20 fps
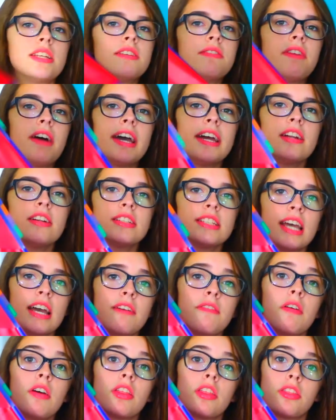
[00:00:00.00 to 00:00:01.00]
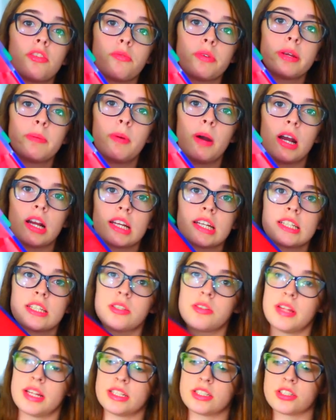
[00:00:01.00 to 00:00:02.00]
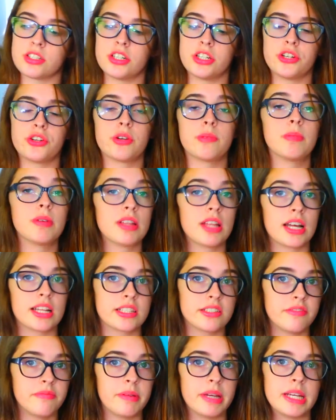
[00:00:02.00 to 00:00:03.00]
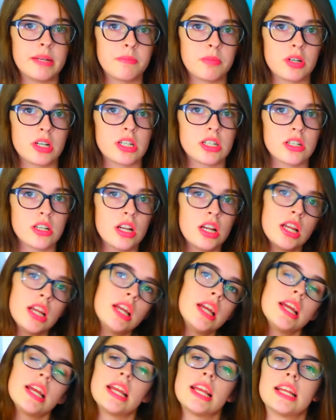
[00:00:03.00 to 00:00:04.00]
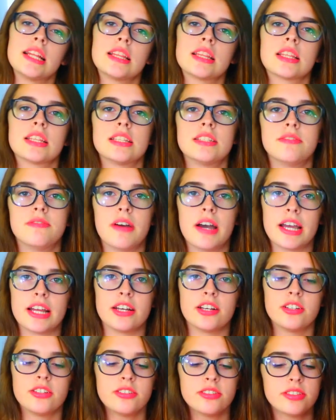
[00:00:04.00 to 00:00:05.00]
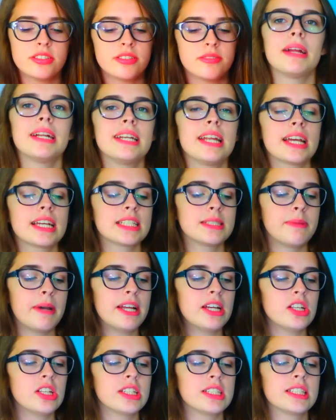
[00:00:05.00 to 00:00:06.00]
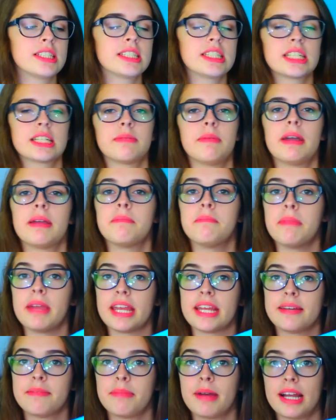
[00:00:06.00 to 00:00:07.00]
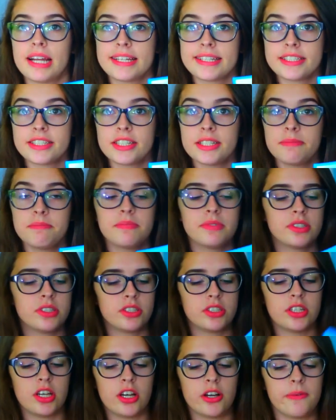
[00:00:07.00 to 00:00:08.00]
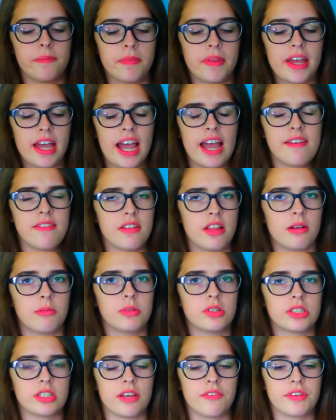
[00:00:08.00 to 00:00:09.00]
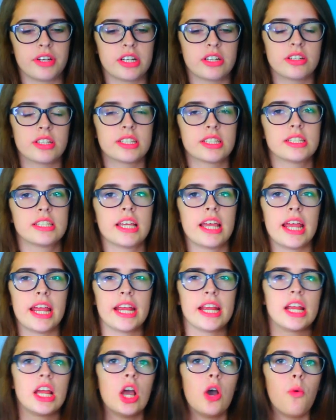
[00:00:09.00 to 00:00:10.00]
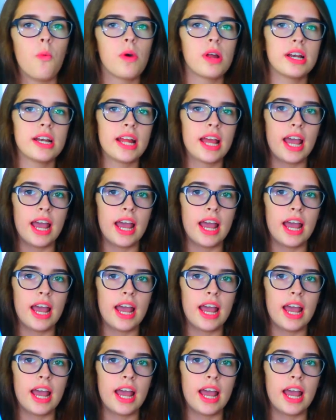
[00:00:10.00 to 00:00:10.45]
The dividers have three pockets, so that's good. You can put lots of paper in the dividers. My next binder, this is like my main binder. So I have a lot more stuff in here. This is a one and a